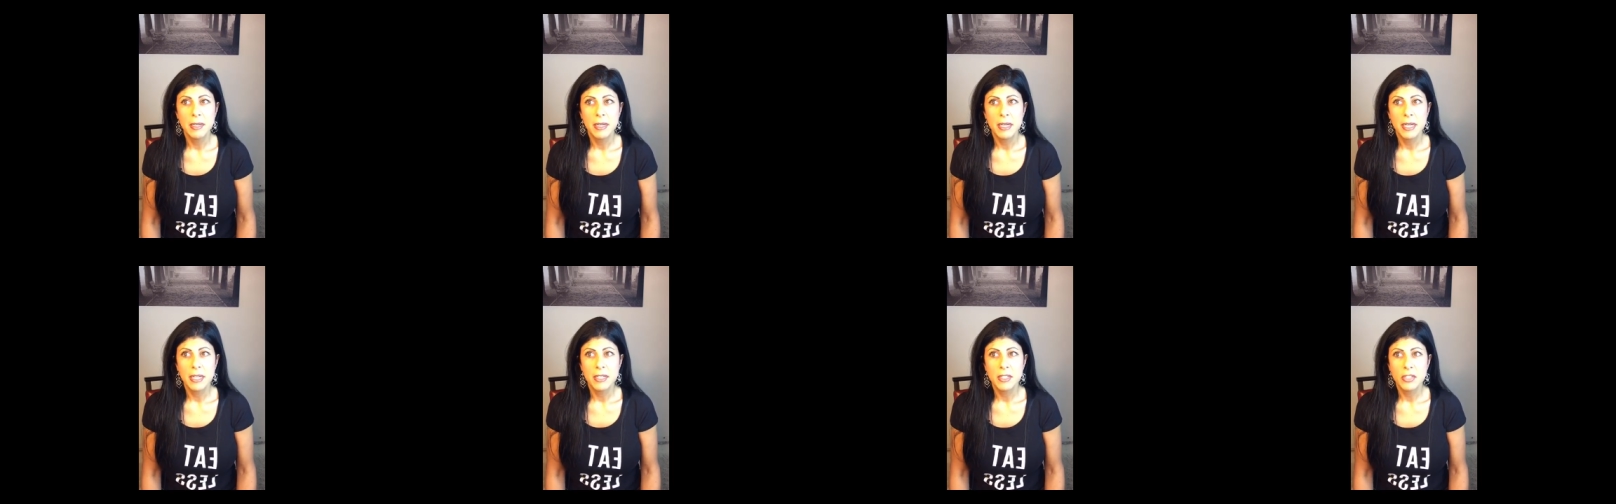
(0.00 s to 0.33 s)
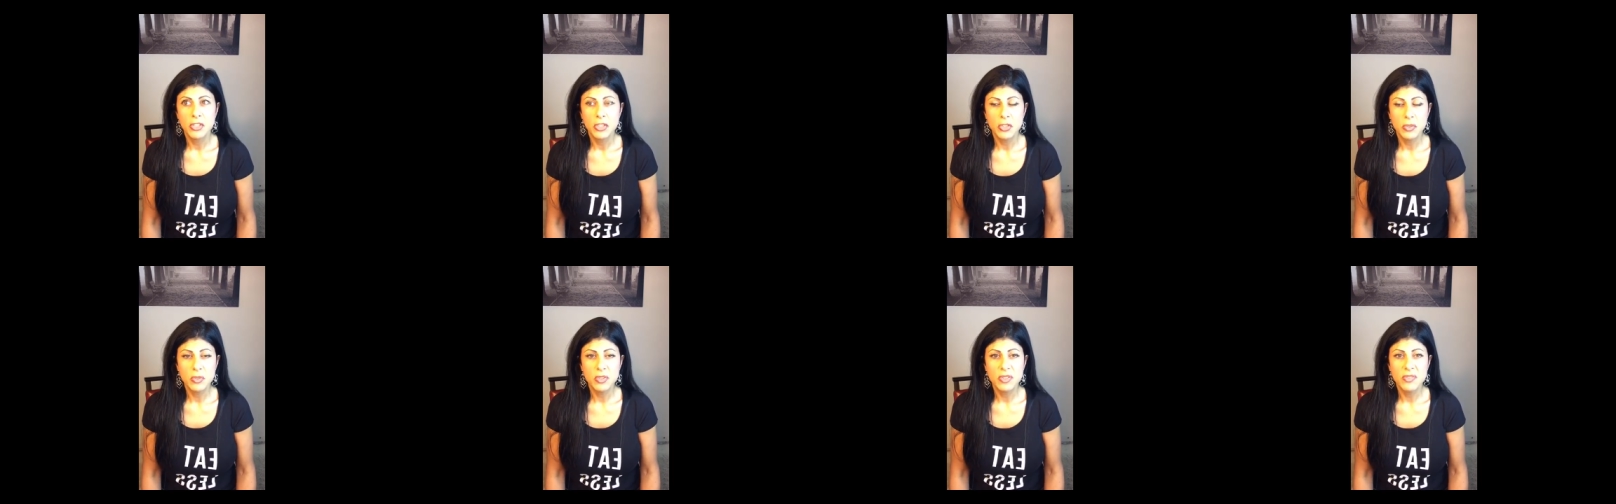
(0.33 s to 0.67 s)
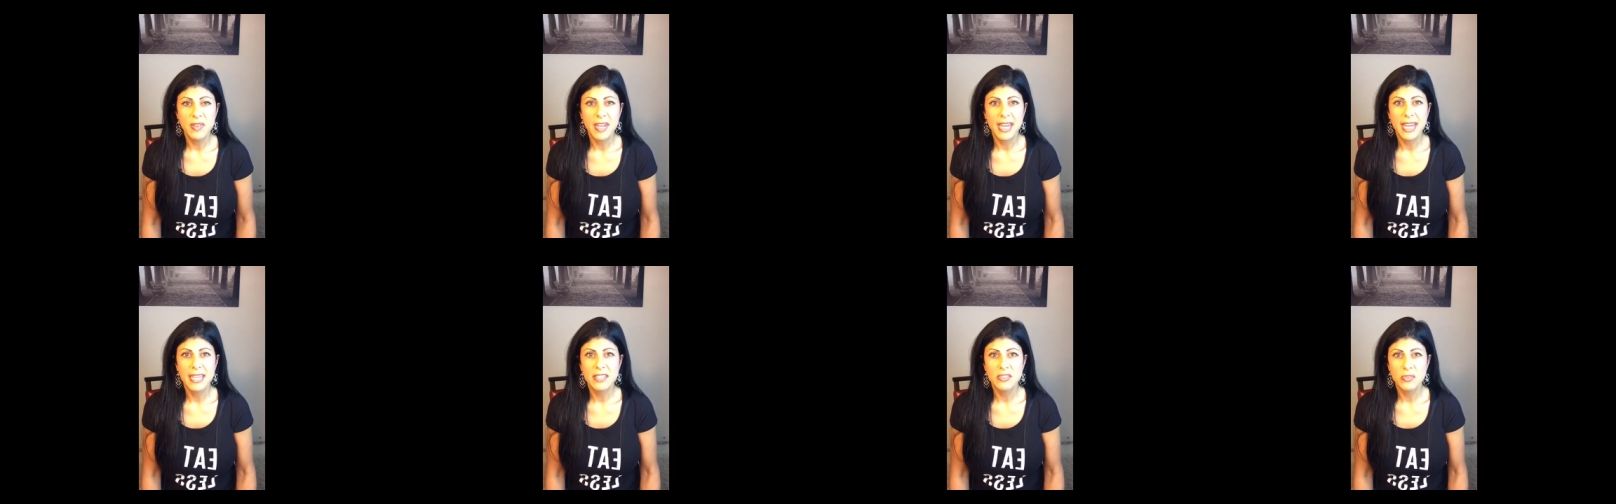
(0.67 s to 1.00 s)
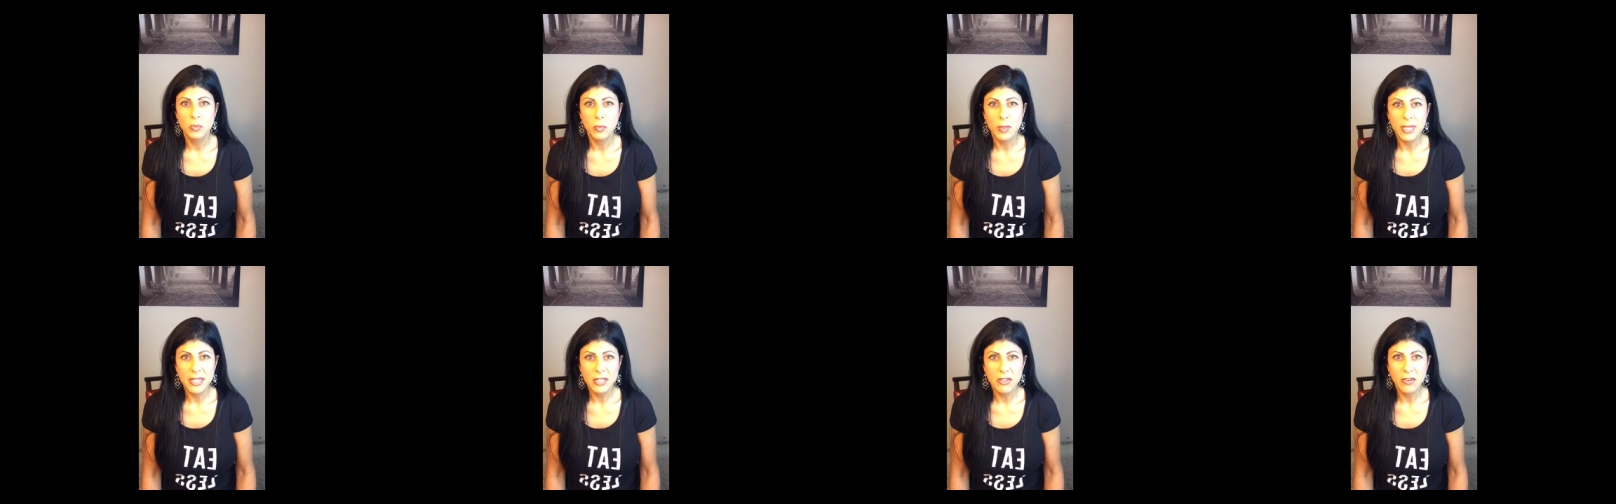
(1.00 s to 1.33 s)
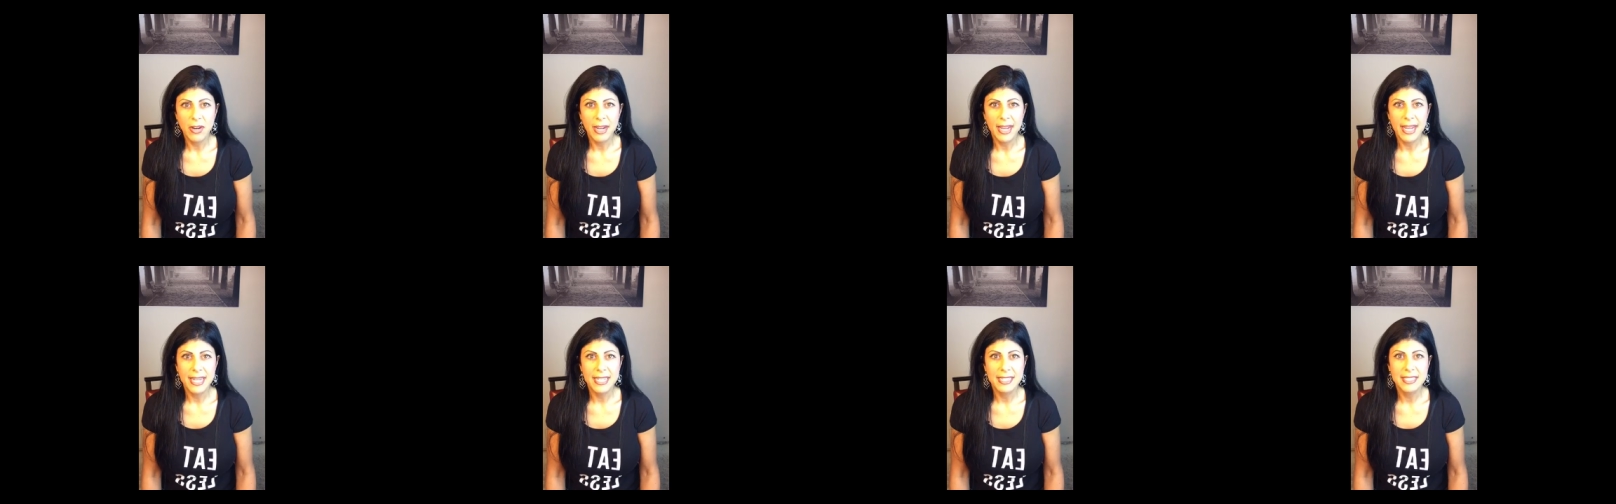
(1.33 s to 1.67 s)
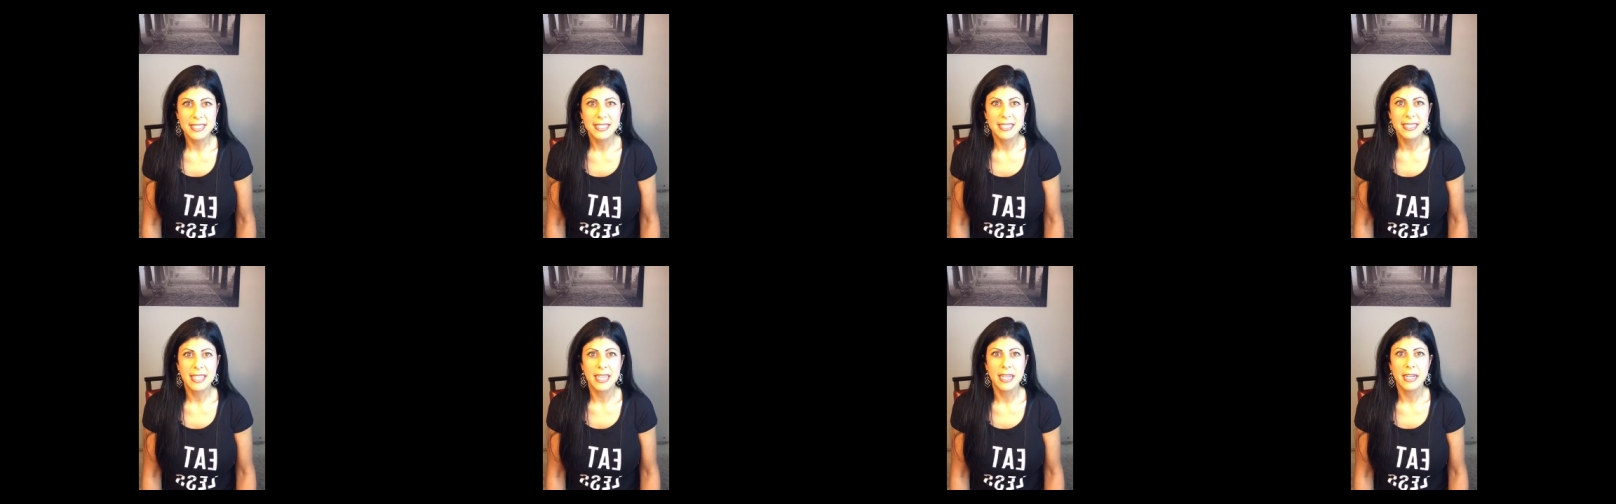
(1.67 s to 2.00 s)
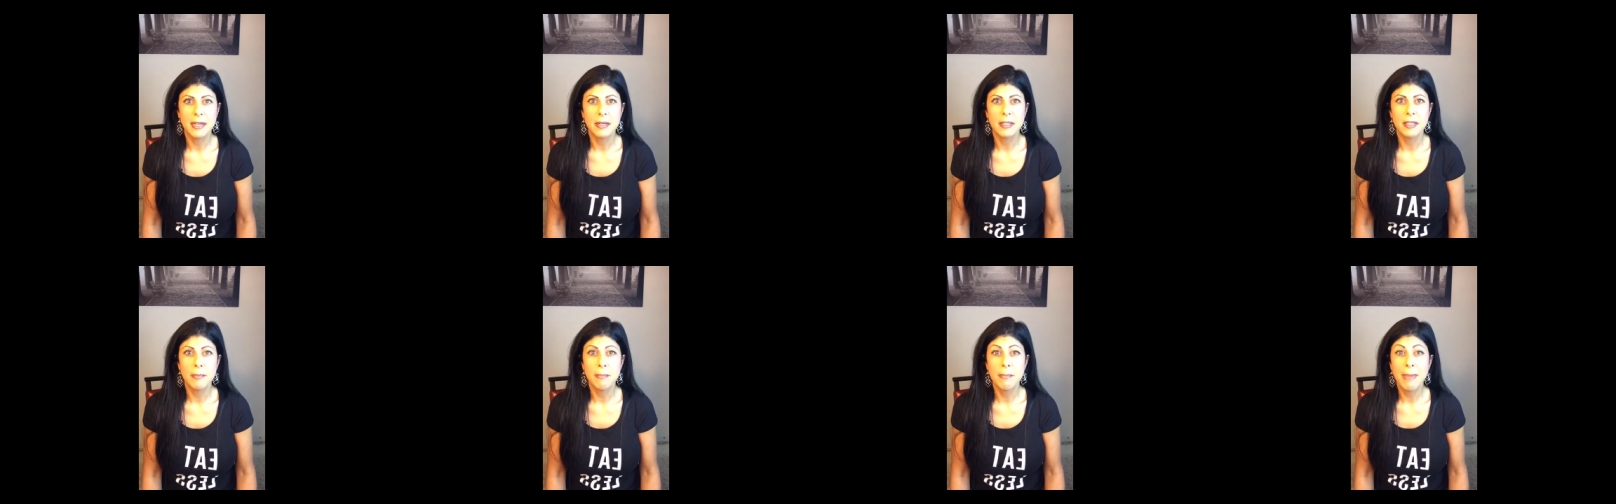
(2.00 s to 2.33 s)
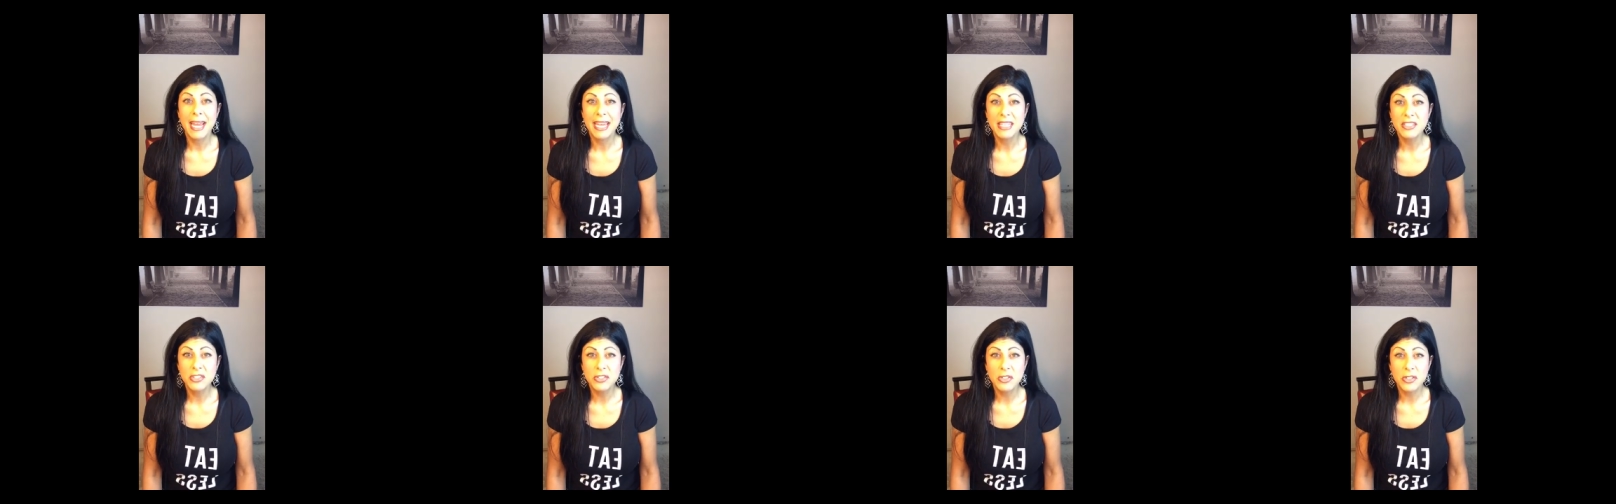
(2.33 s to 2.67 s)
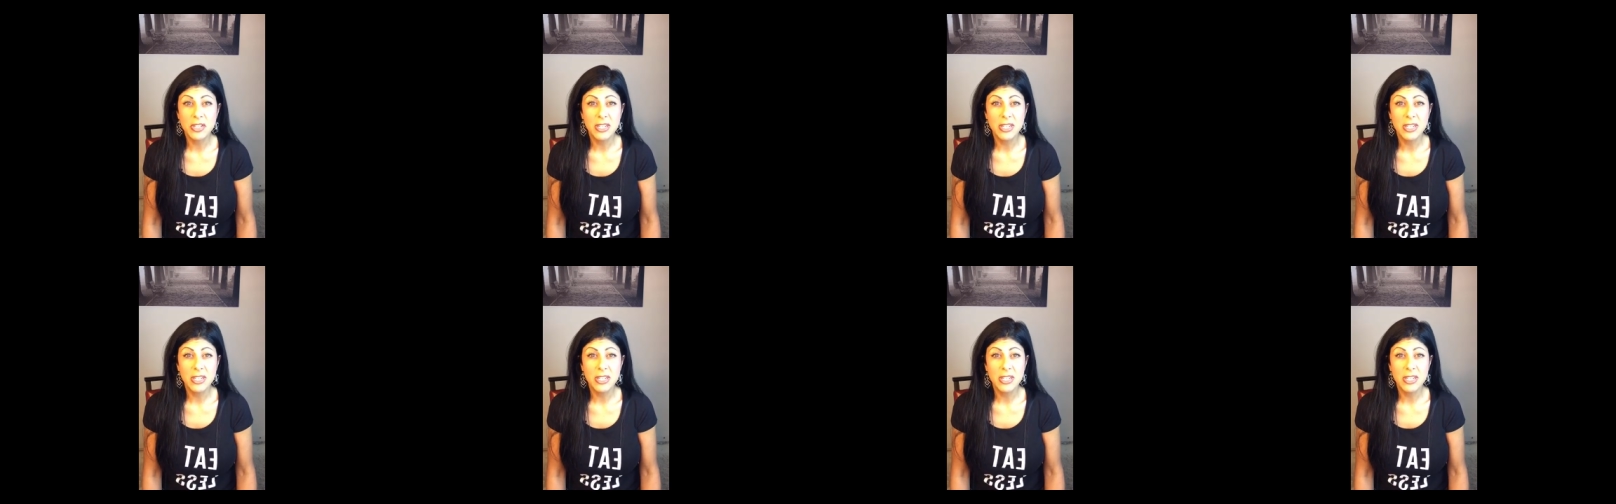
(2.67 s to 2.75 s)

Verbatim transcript: juice fast, wheatgrass, the Master